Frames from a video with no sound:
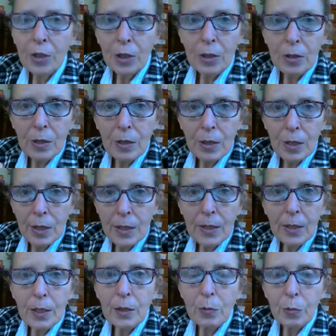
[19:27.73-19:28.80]
She could
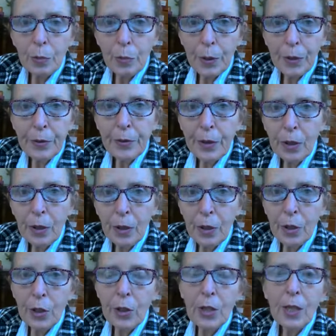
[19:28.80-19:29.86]
deal with
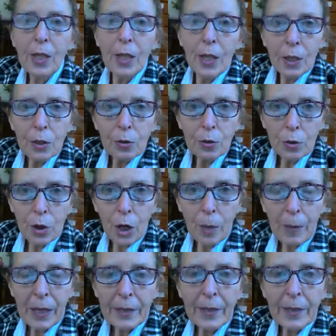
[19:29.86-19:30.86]
her trauma.